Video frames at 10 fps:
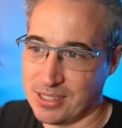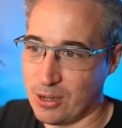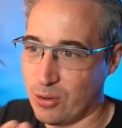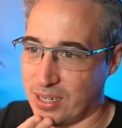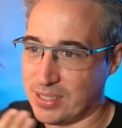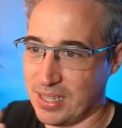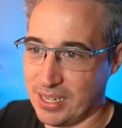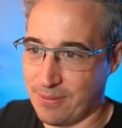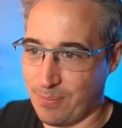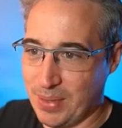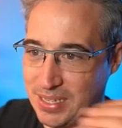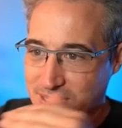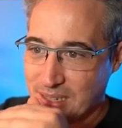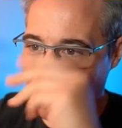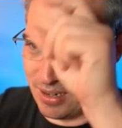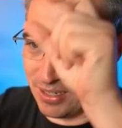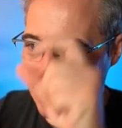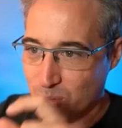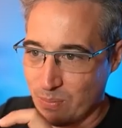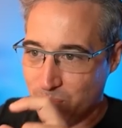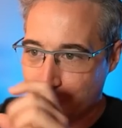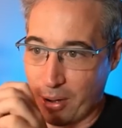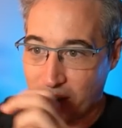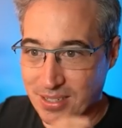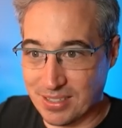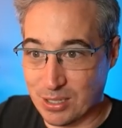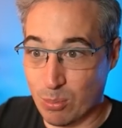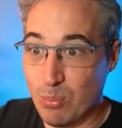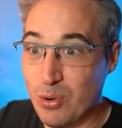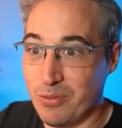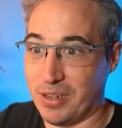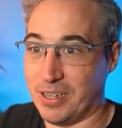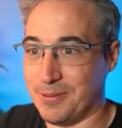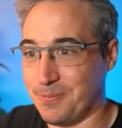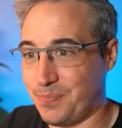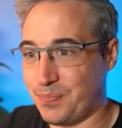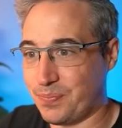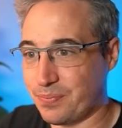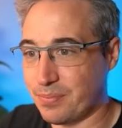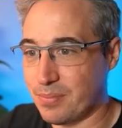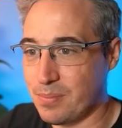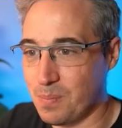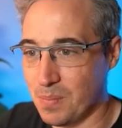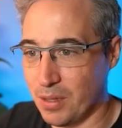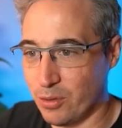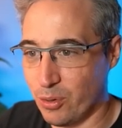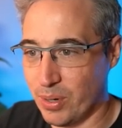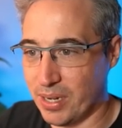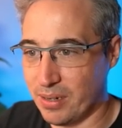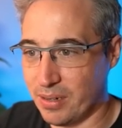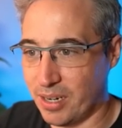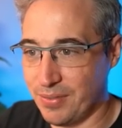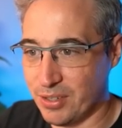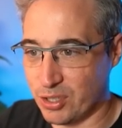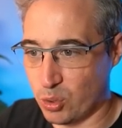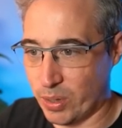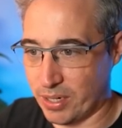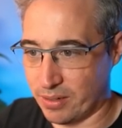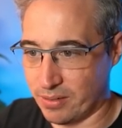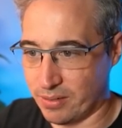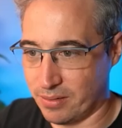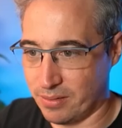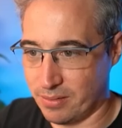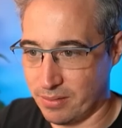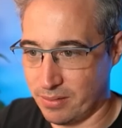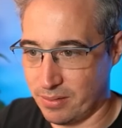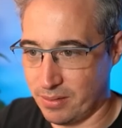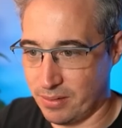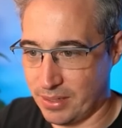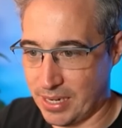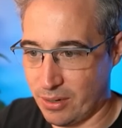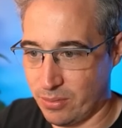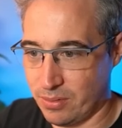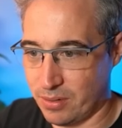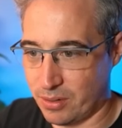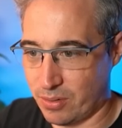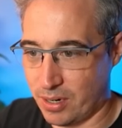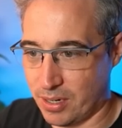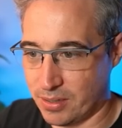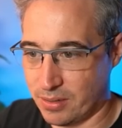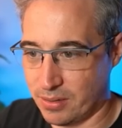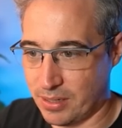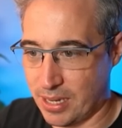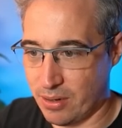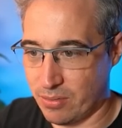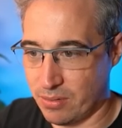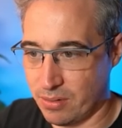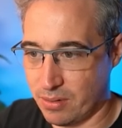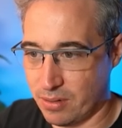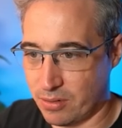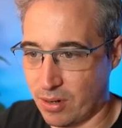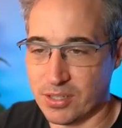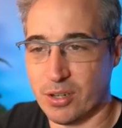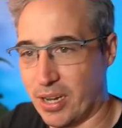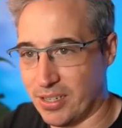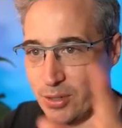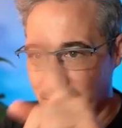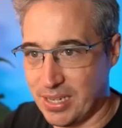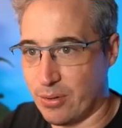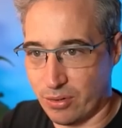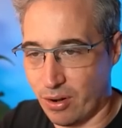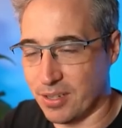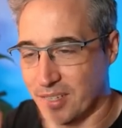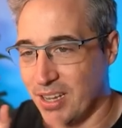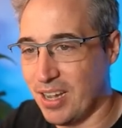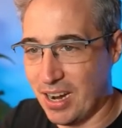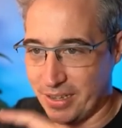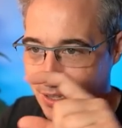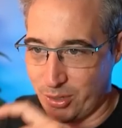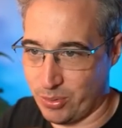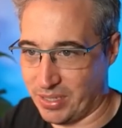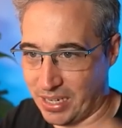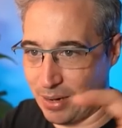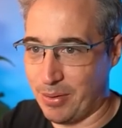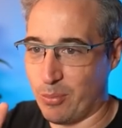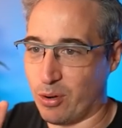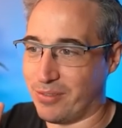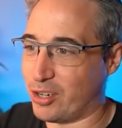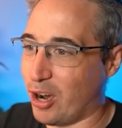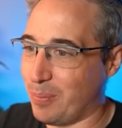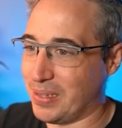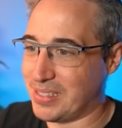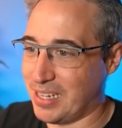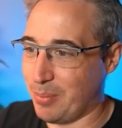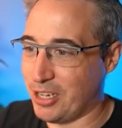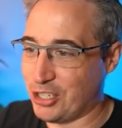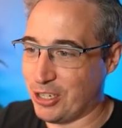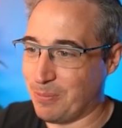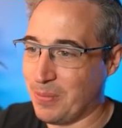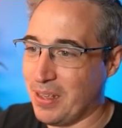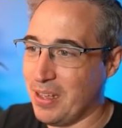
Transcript: though, because like because the lines are the boxes are moving, and they're doing not even a square, down across, down across. Okay, it's always down across. I thought there was like a bit more of a complex animation